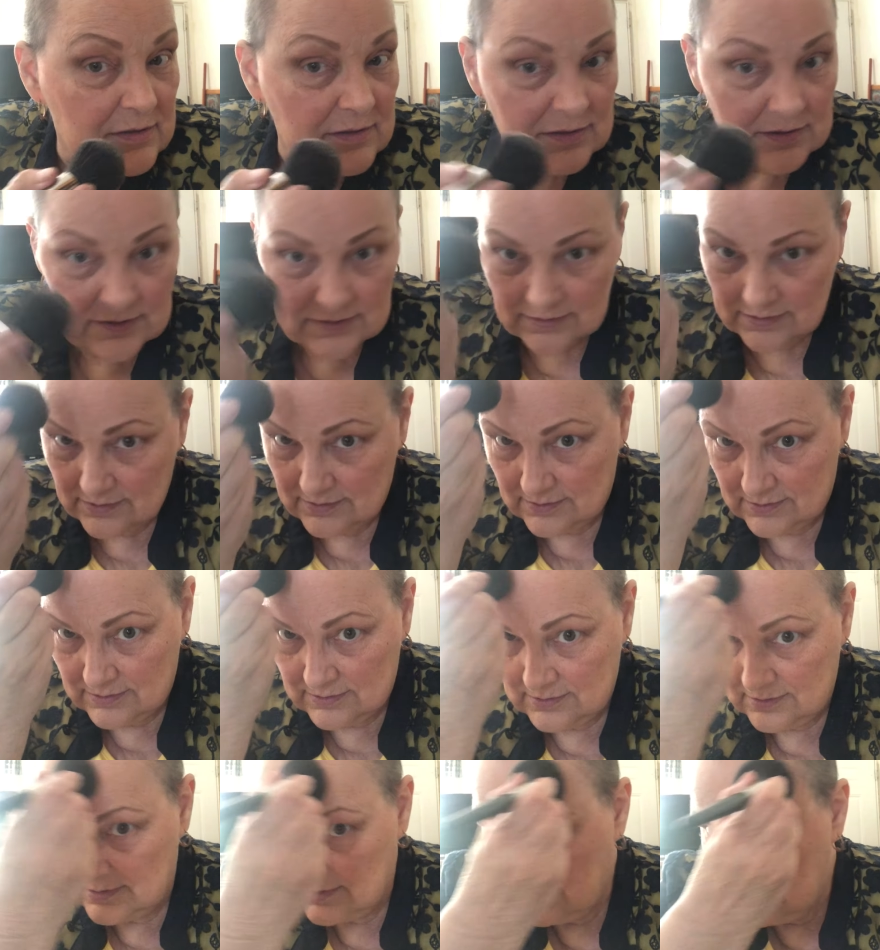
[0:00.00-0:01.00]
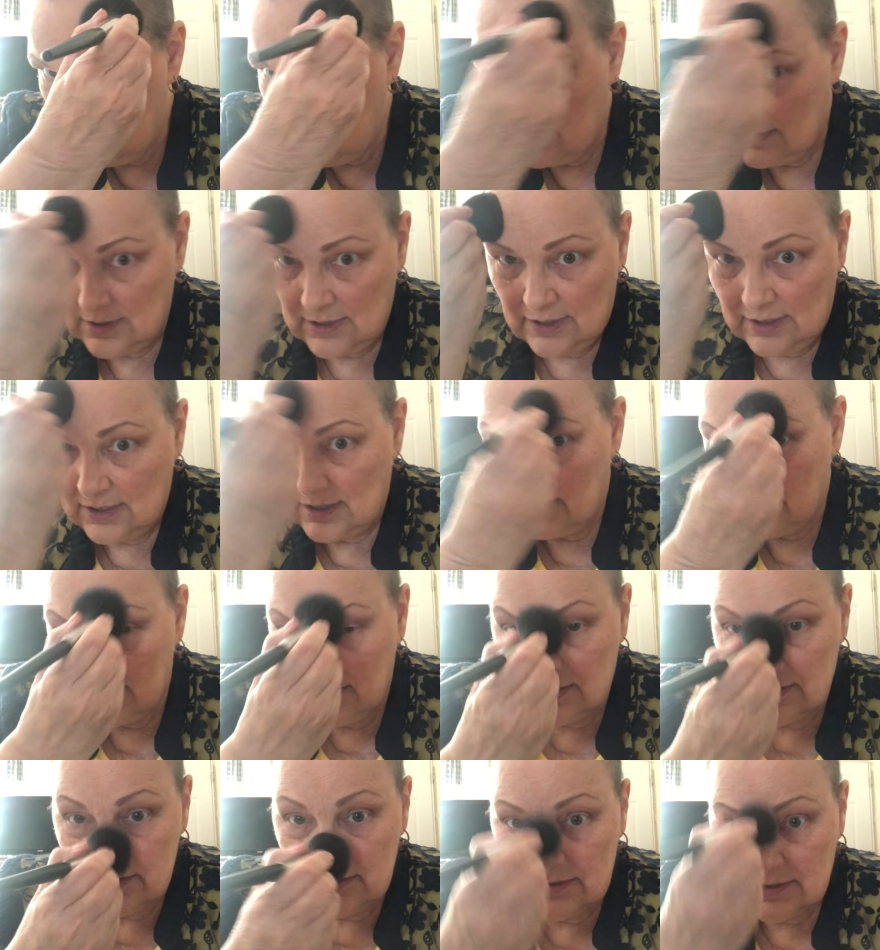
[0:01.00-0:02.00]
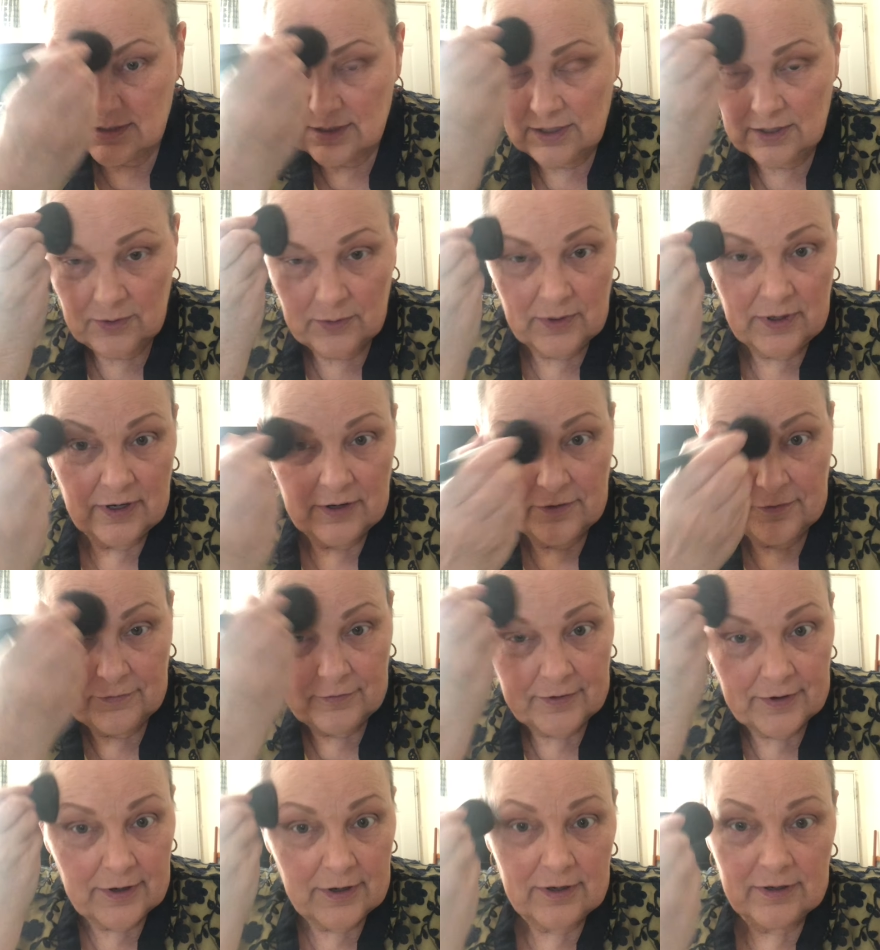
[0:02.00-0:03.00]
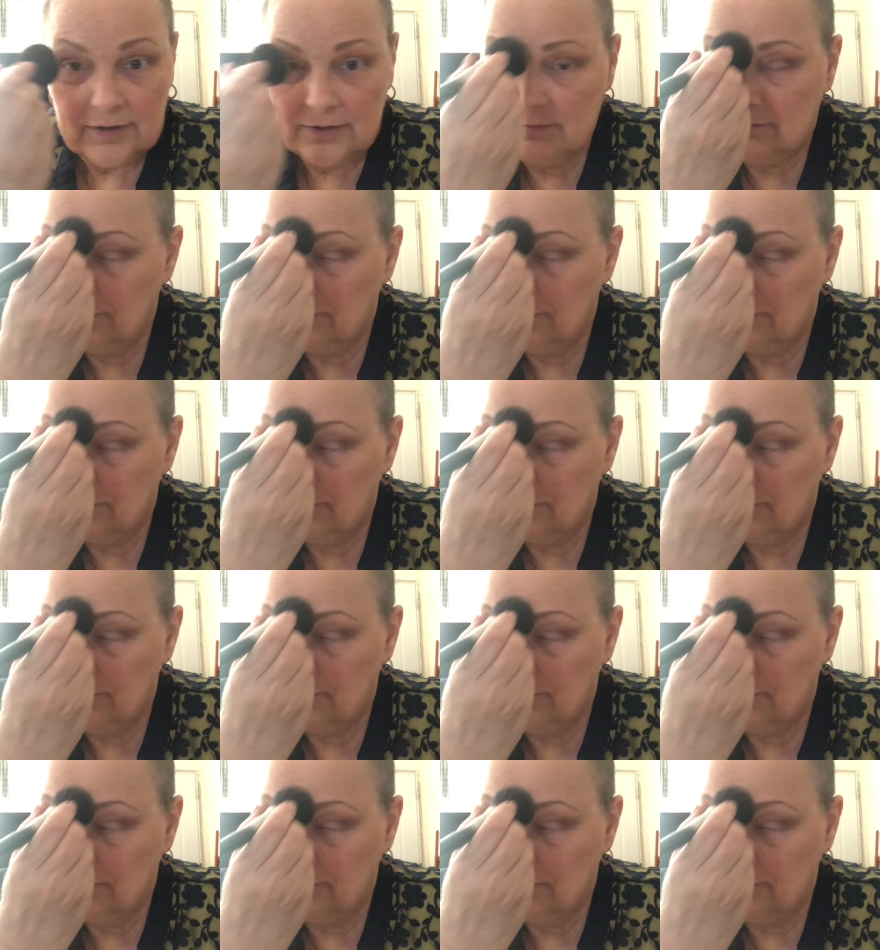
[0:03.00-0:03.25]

just, and I just go over